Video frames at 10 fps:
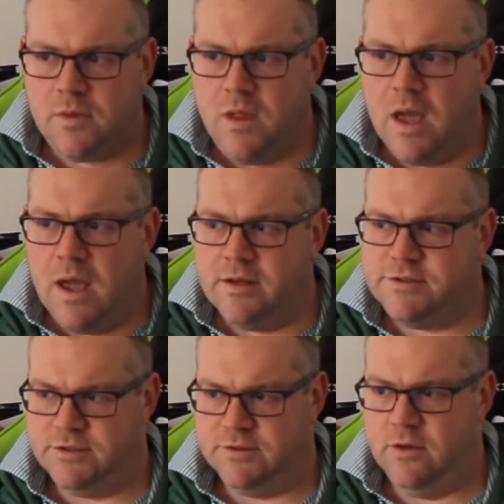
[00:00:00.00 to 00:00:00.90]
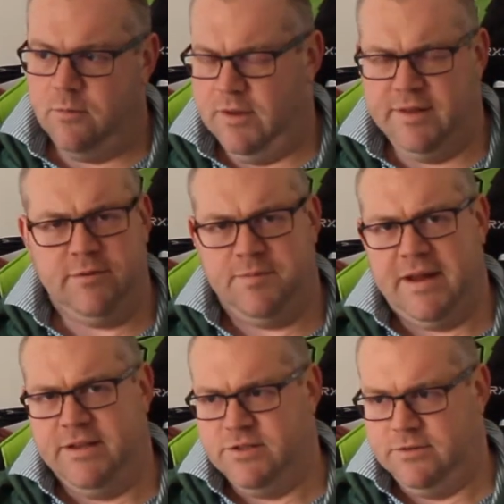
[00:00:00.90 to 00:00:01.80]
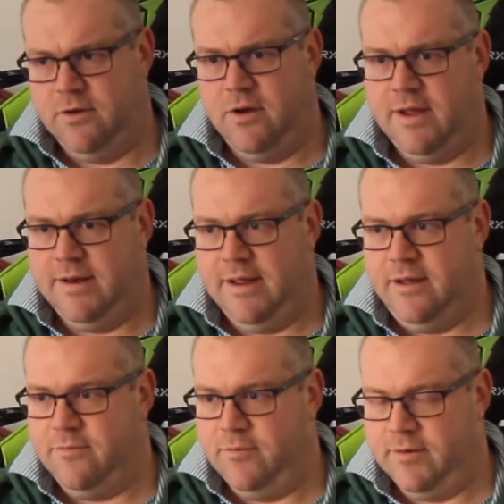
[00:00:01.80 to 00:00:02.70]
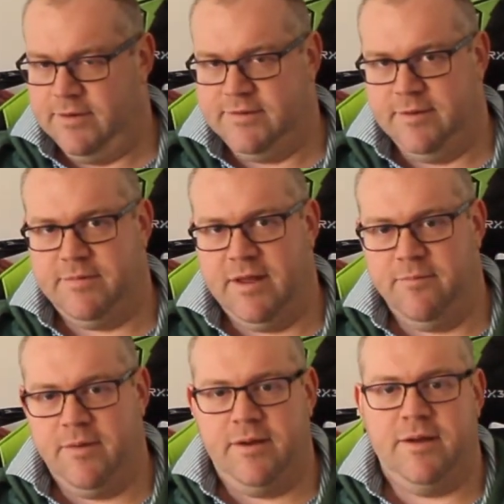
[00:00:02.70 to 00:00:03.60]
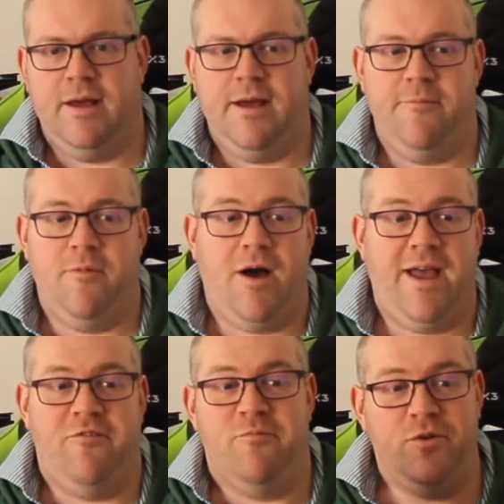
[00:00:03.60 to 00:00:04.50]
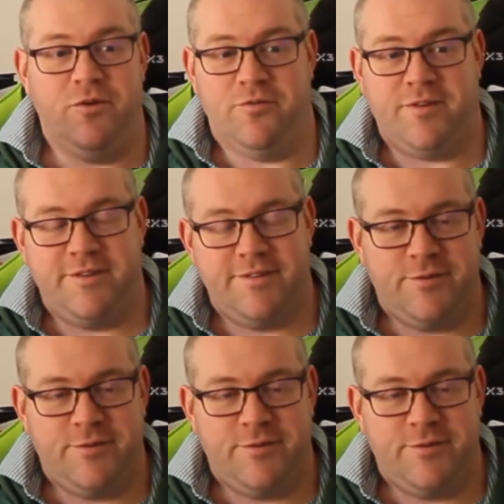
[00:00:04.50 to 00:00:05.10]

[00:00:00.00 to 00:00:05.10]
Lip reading: July, well I think it was back in July now and we're in September, I have moved.